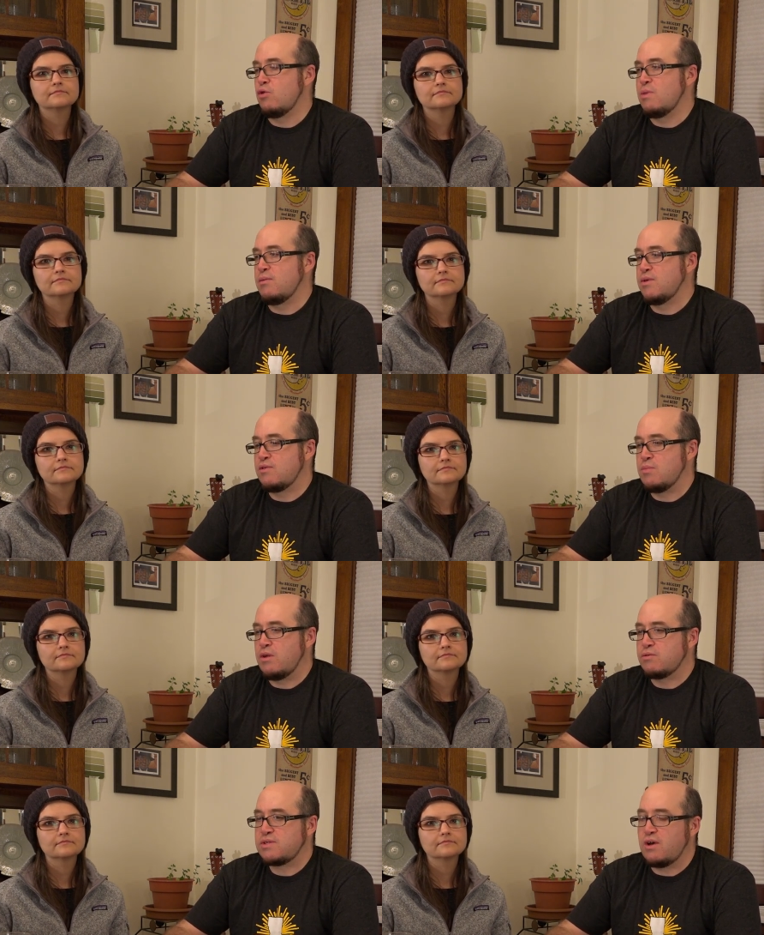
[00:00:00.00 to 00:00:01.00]
Speaker 1: or maybe
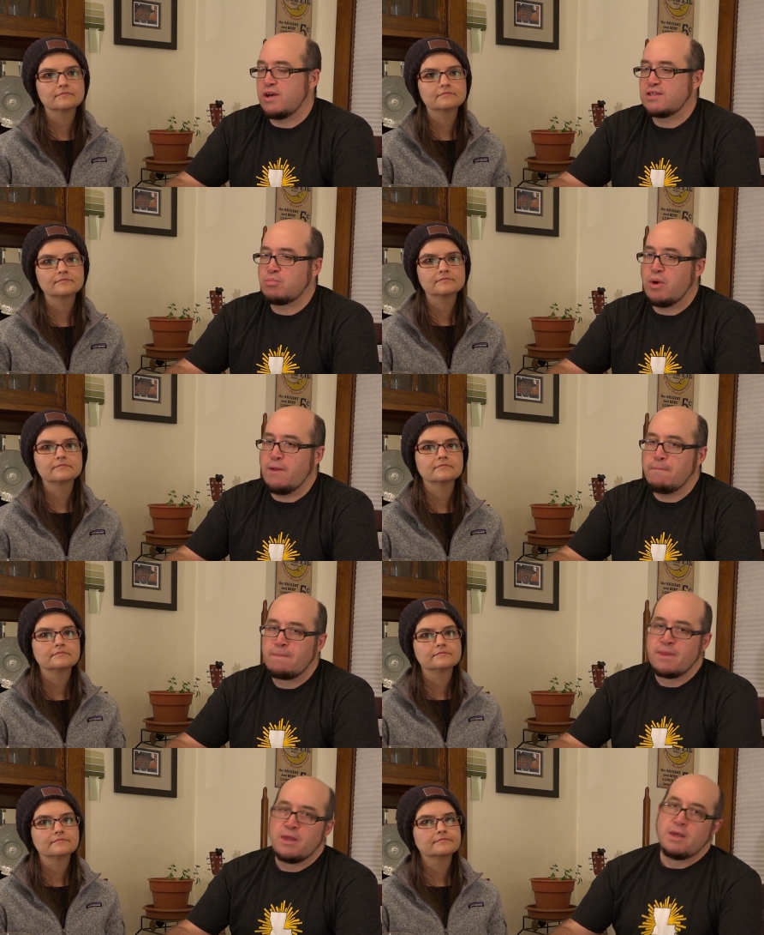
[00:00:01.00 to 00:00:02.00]
tomato sauce. But
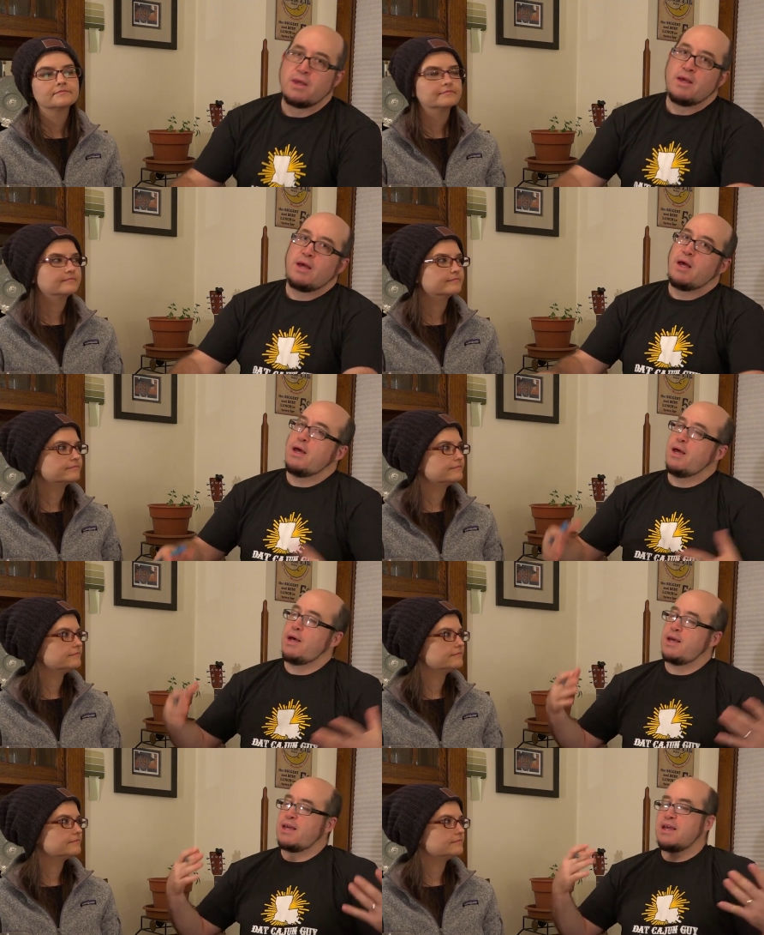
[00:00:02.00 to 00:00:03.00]

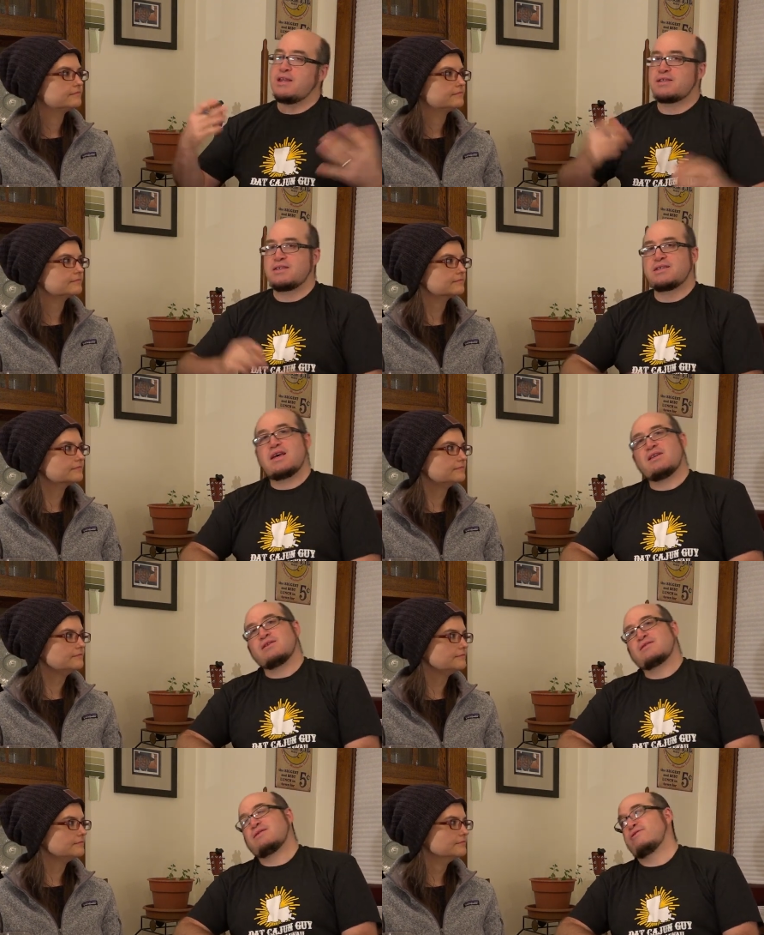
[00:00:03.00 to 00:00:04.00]
Again, it's to say that
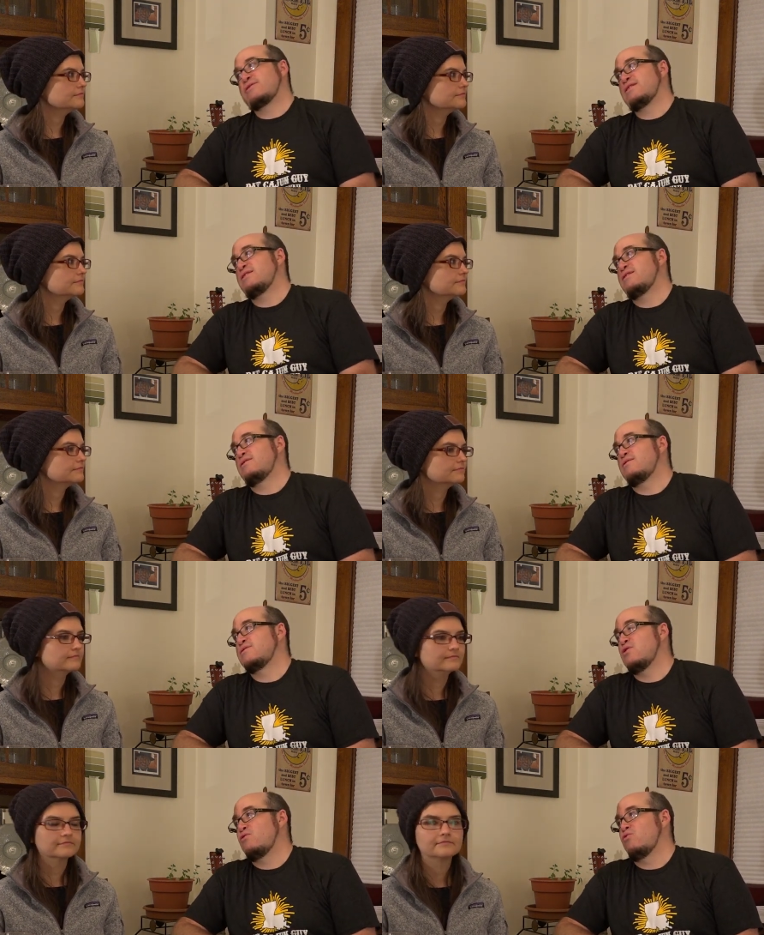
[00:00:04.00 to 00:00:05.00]
salsa, there's
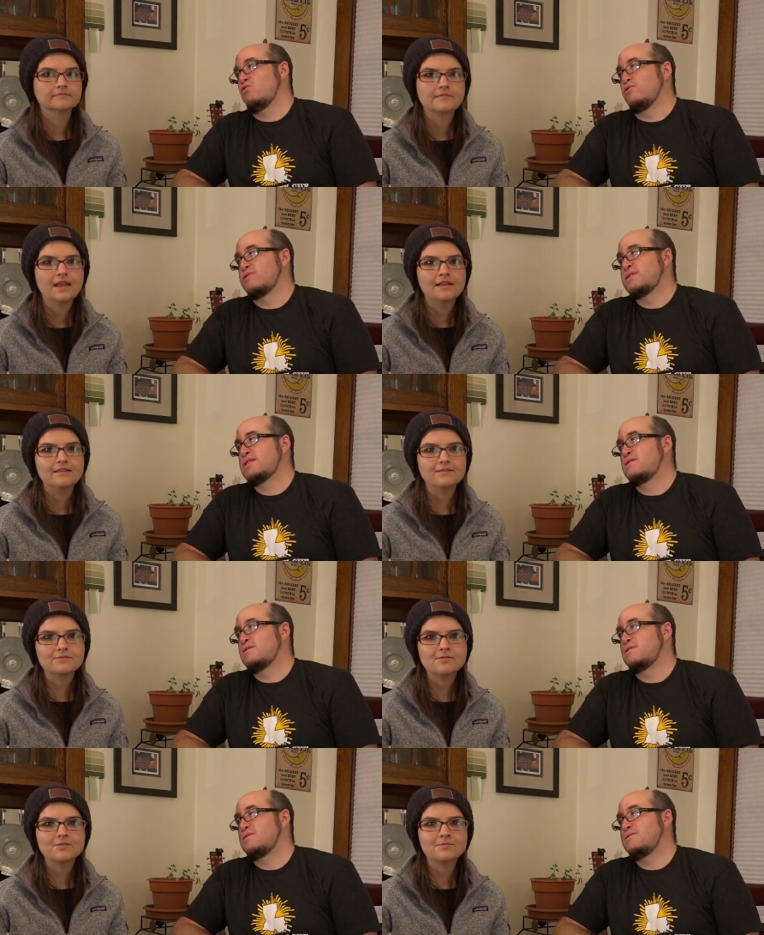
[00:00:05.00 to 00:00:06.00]
no rules. There's
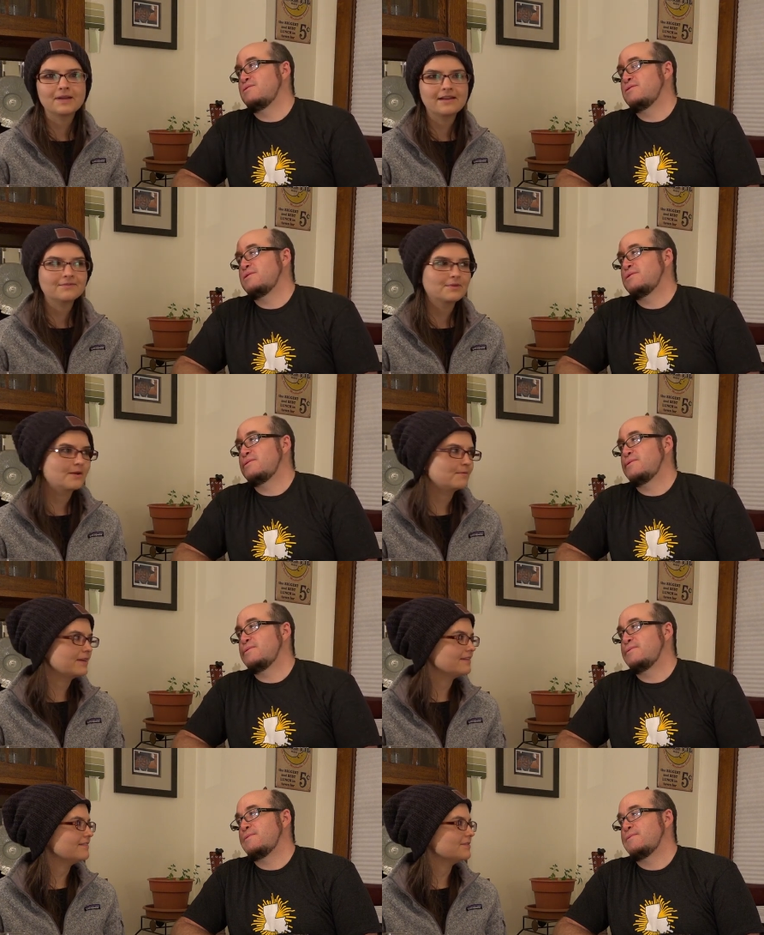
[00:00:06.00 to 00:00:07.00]
Speaker 2: no right or wrong way
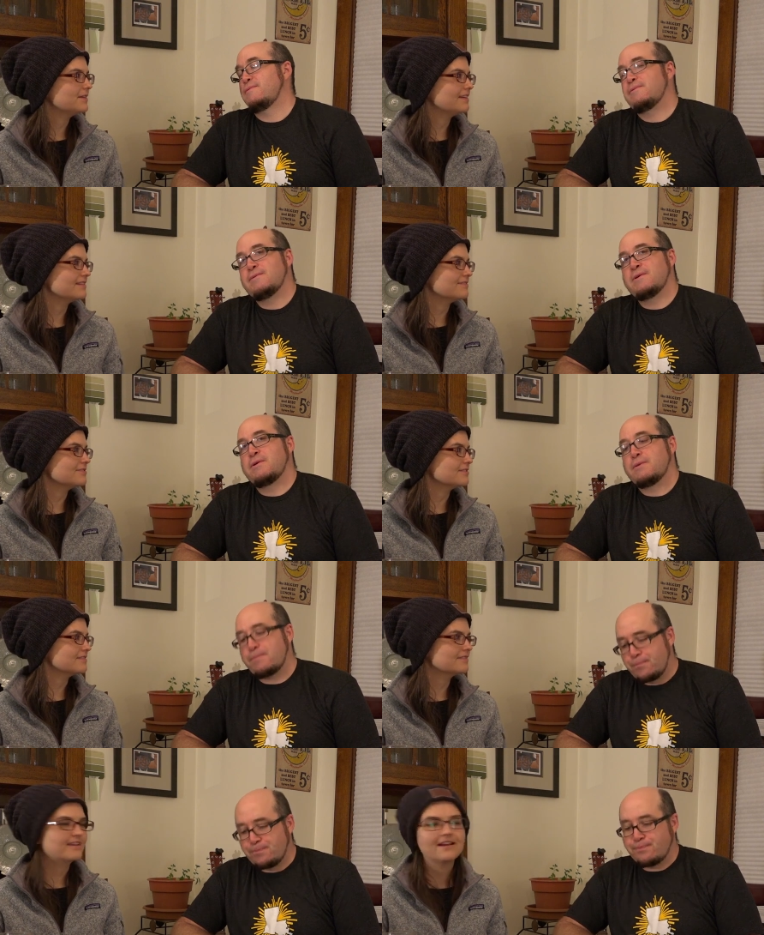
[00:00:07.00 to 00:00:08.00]
to do it. It's just
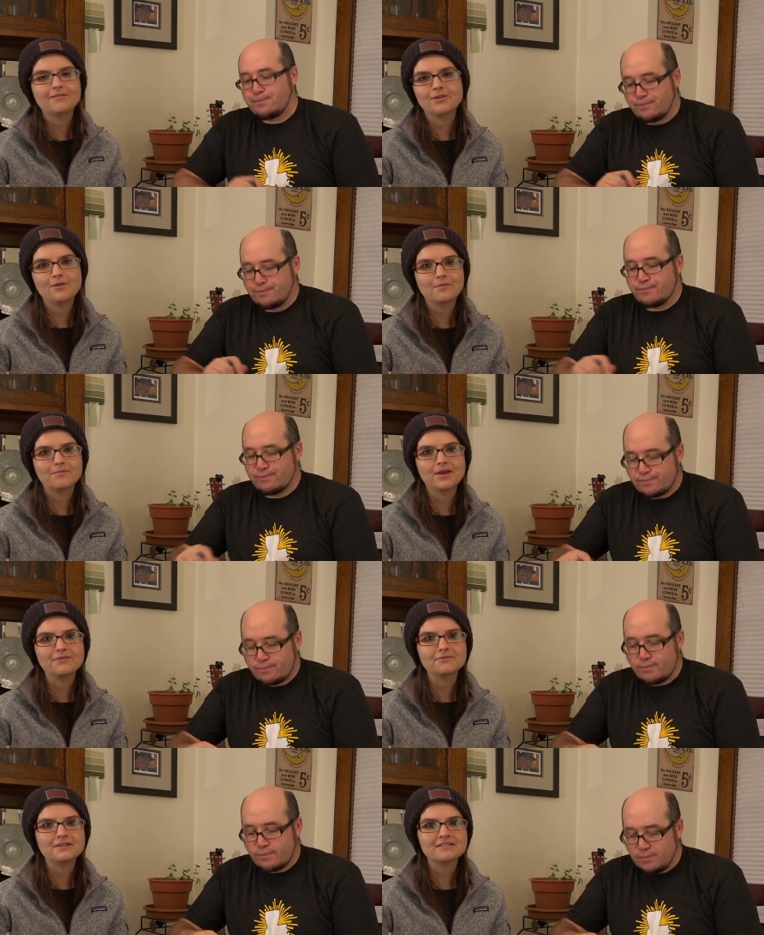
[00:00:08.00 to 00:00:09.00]
kind of your own
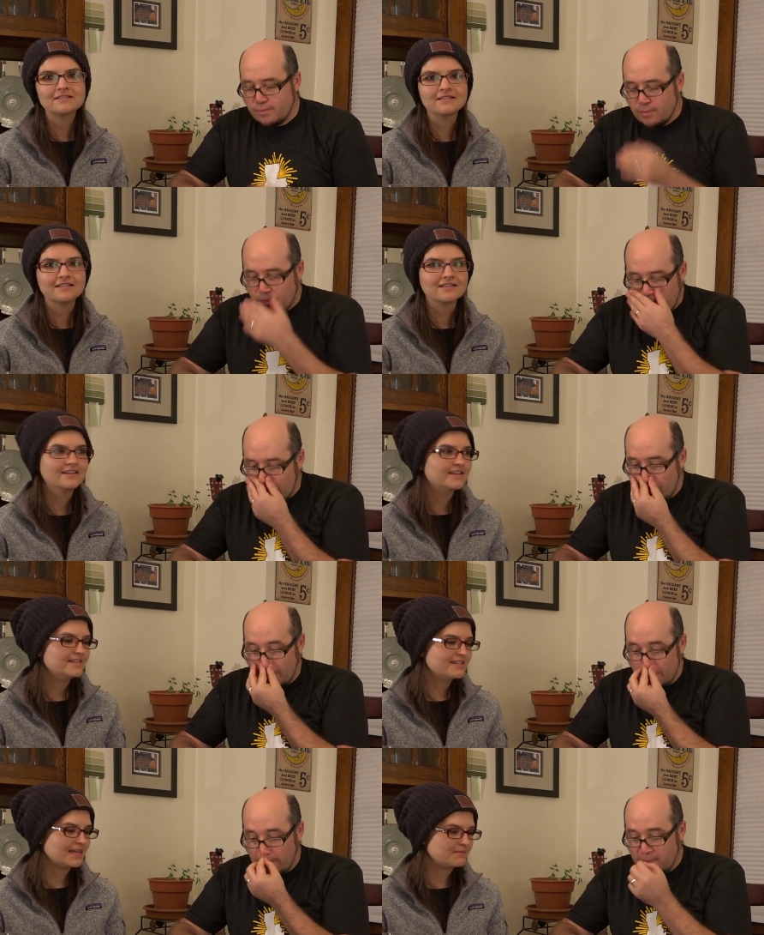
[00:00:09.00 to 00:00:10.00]
preference and
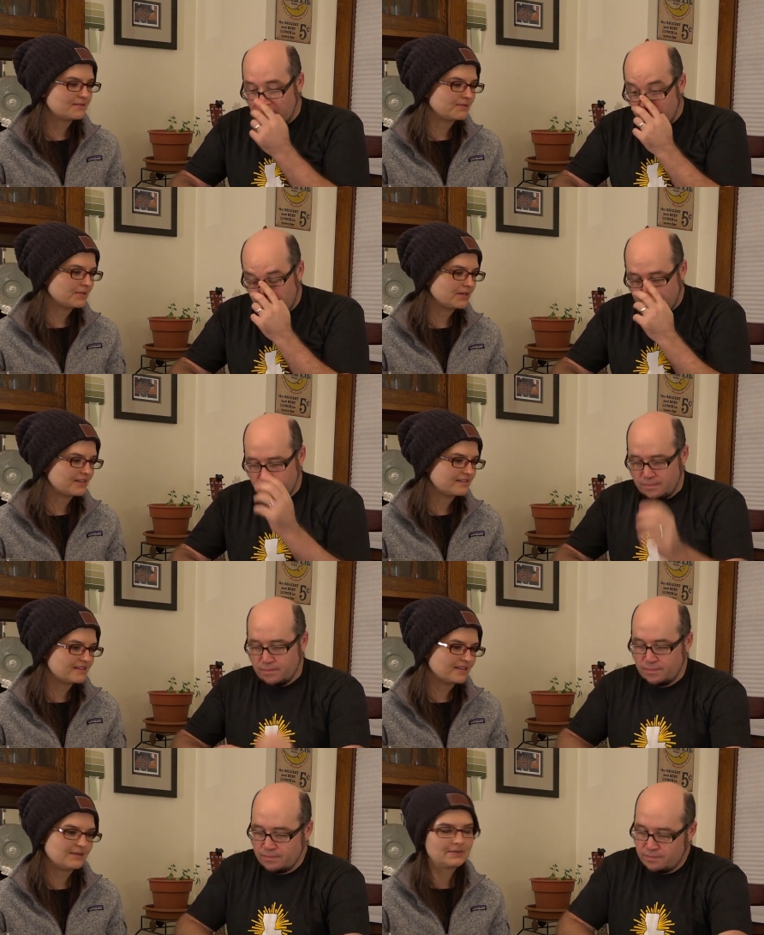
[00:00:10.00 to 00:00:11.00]
types of ingredients
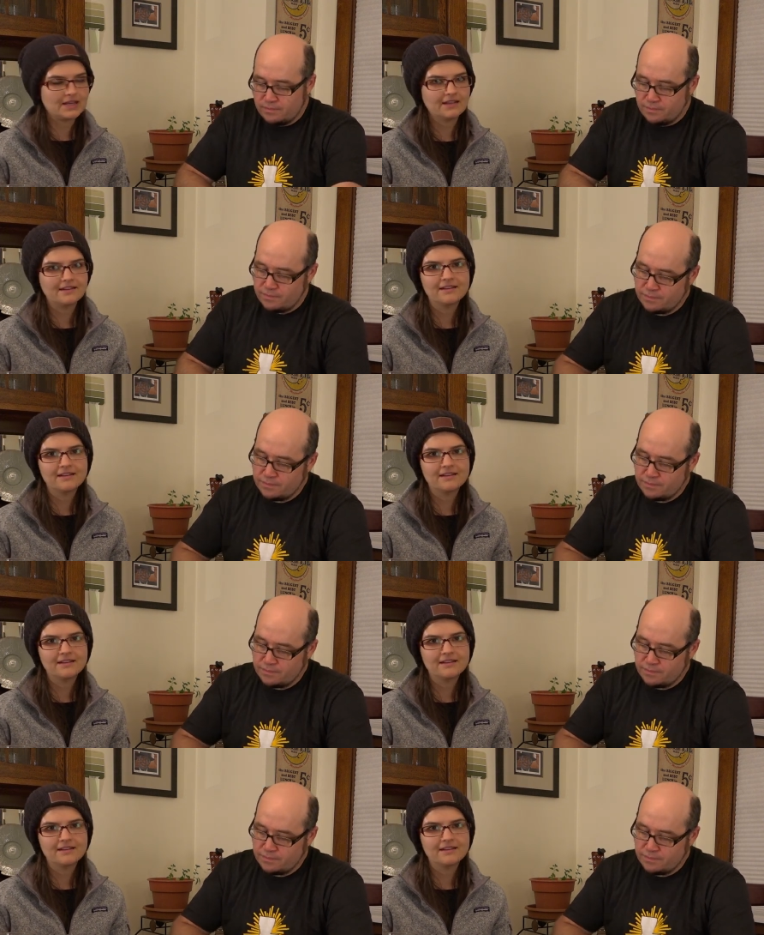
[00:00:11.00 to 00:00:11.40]
that you like.